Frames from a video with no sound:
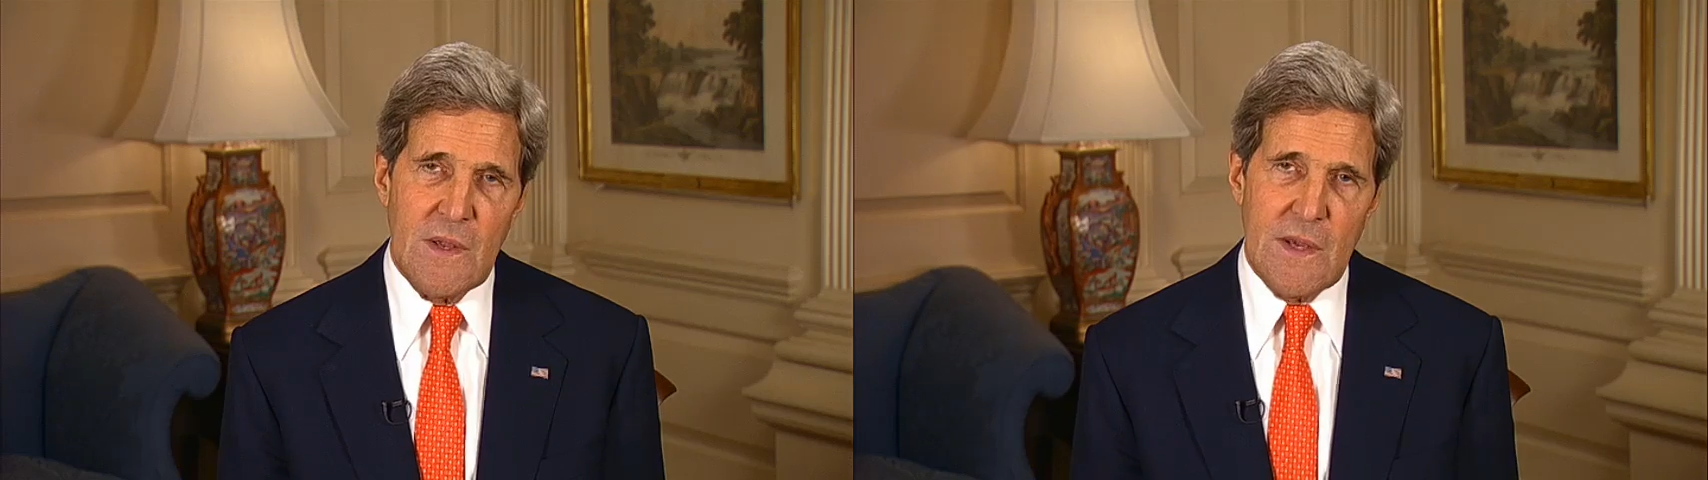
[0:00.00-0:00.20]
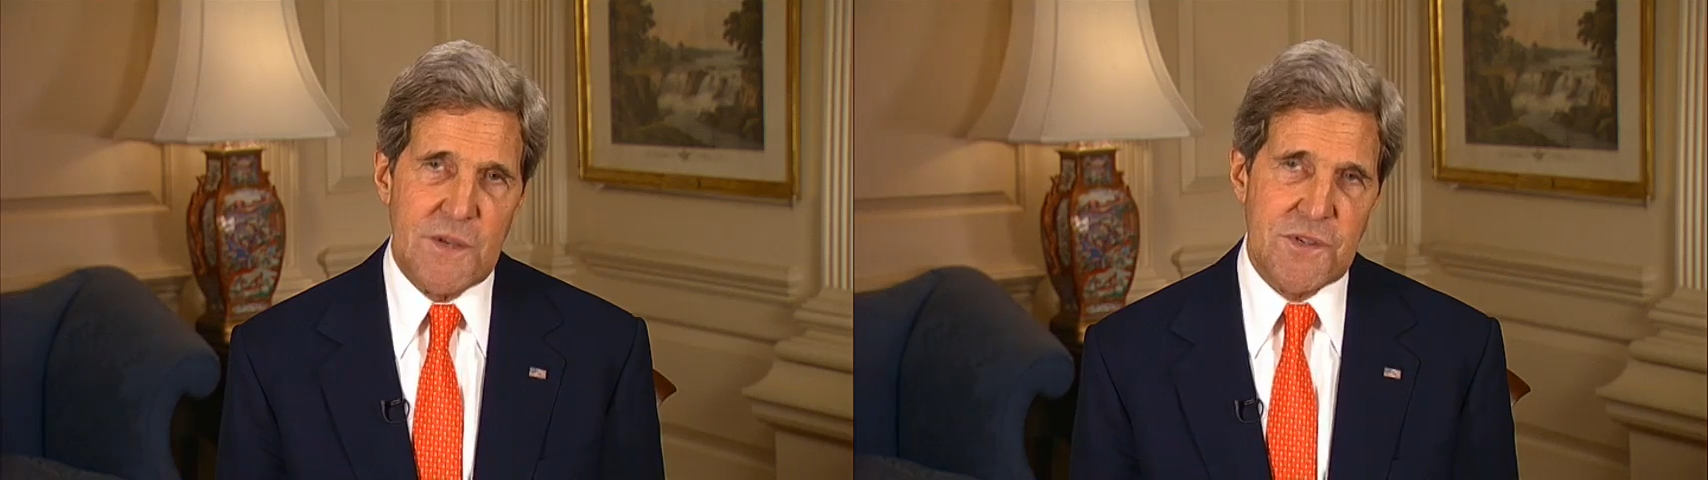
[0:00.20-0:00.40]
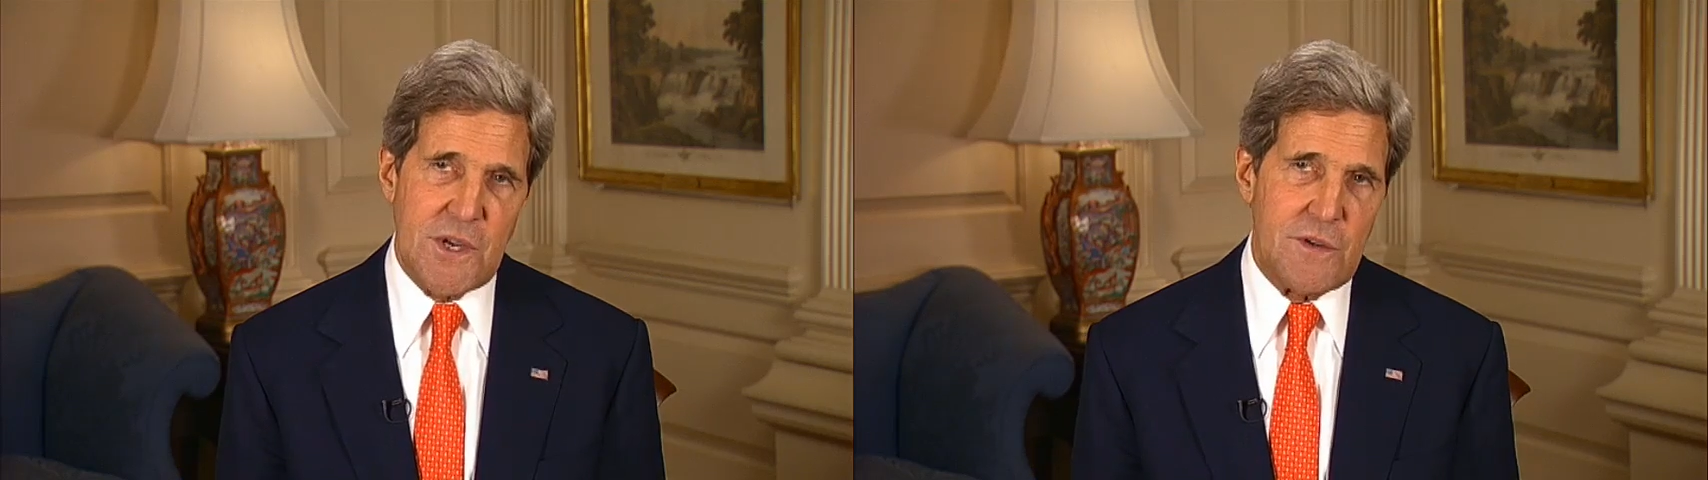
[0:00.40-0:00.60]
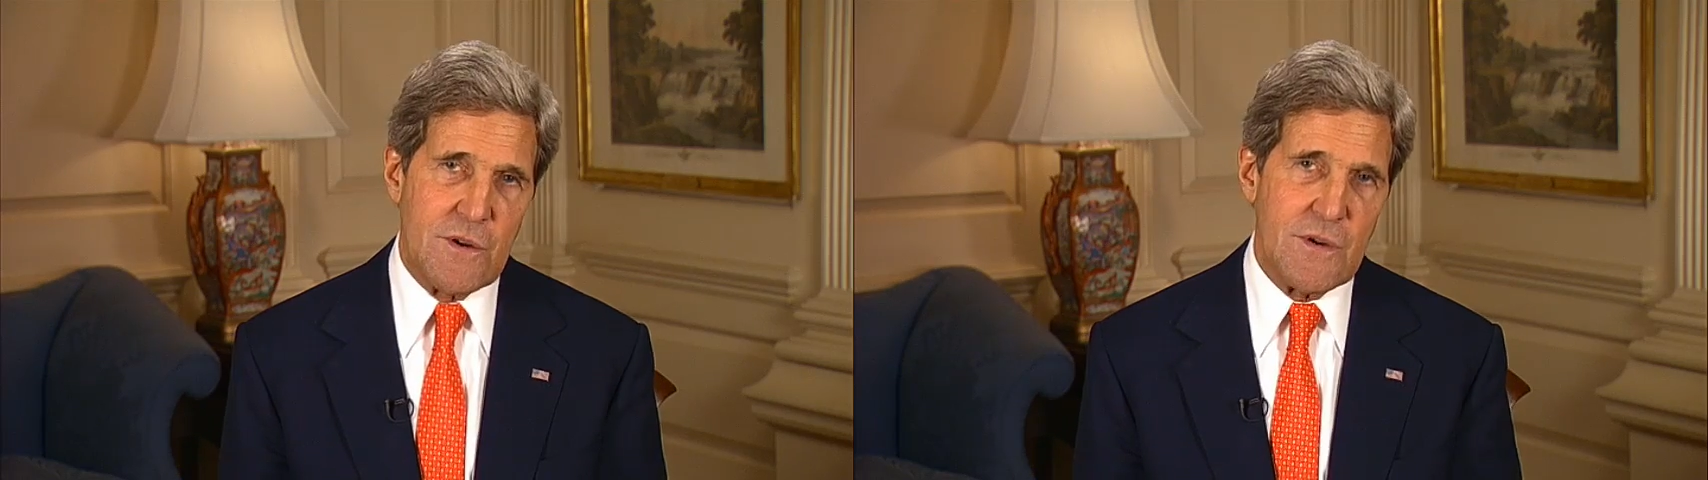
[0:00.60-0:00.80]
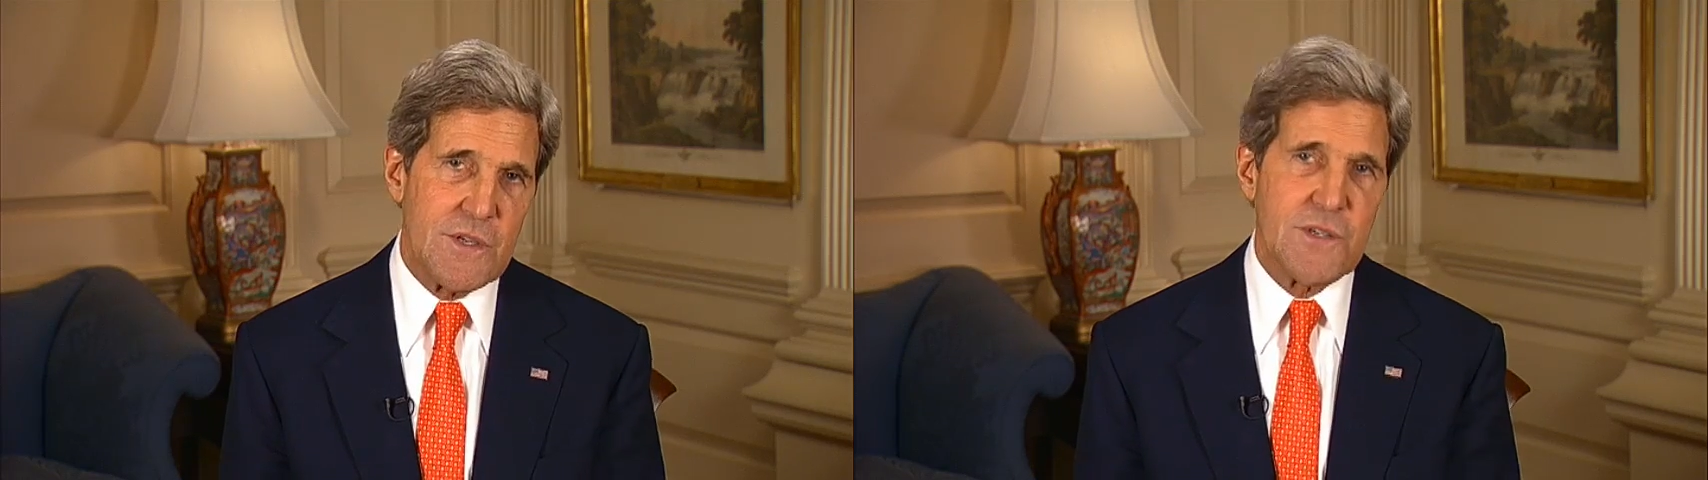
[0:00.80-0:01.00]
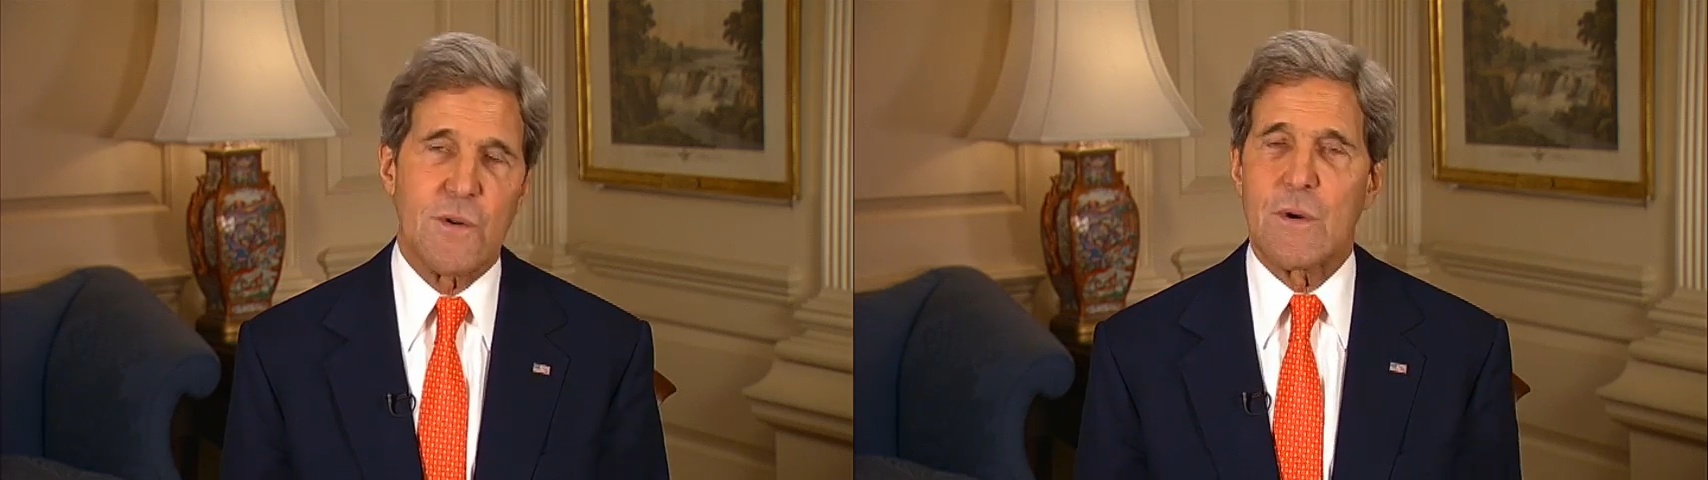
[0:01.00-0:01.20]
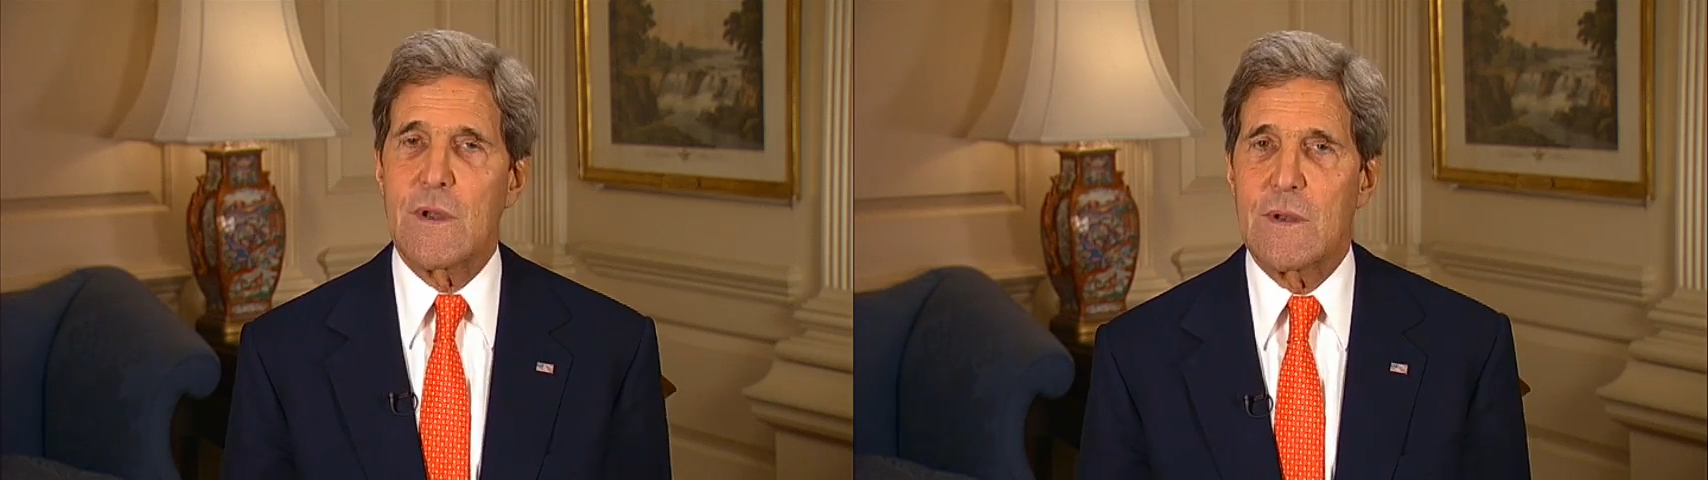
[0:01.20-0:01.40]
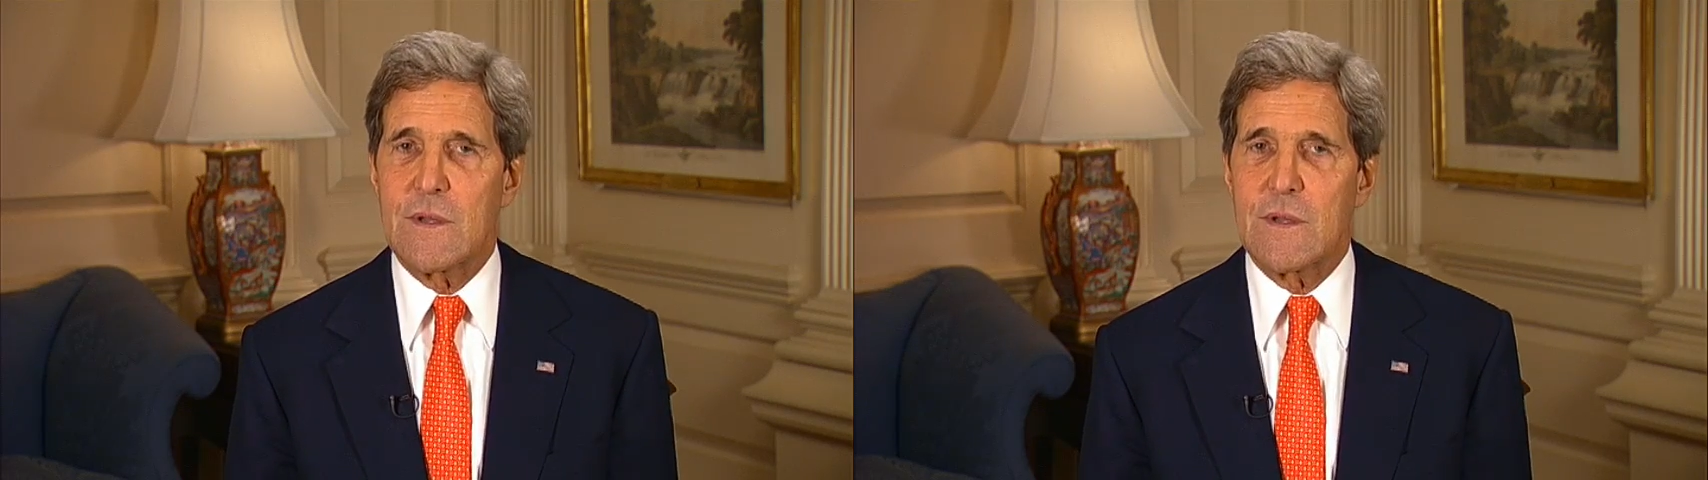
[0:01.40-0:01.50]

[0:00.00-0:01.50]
and a senior historian